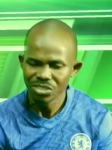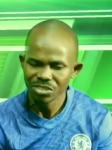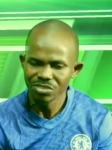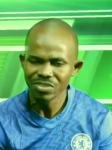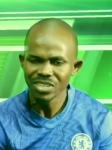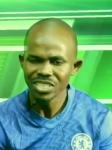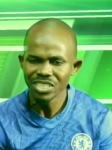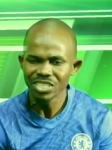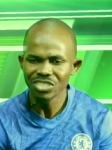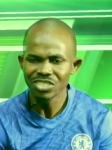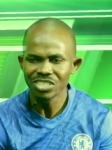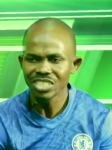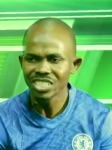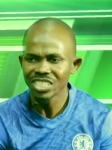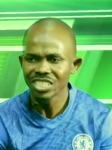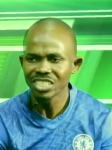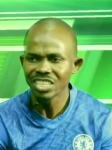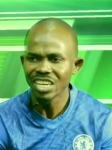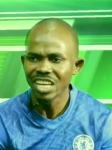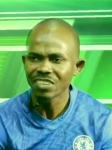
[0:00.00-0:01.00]
Juventus
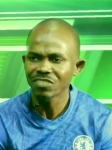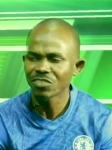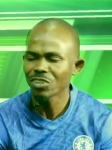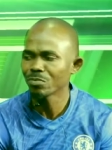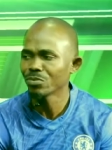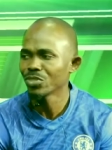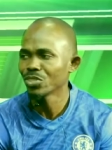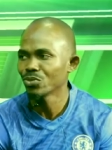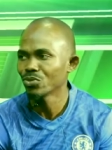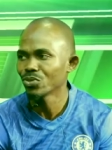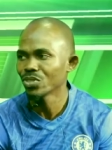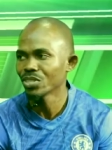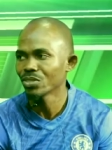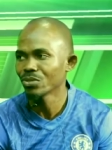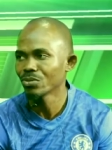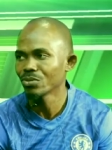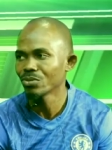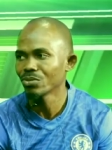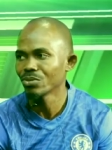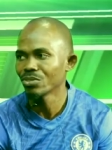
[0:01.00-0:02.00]
recently have not been doing
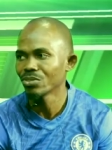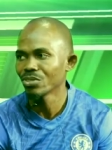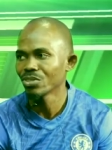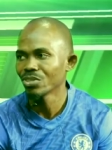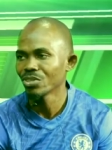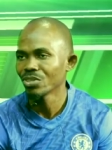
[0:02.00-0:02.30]
good.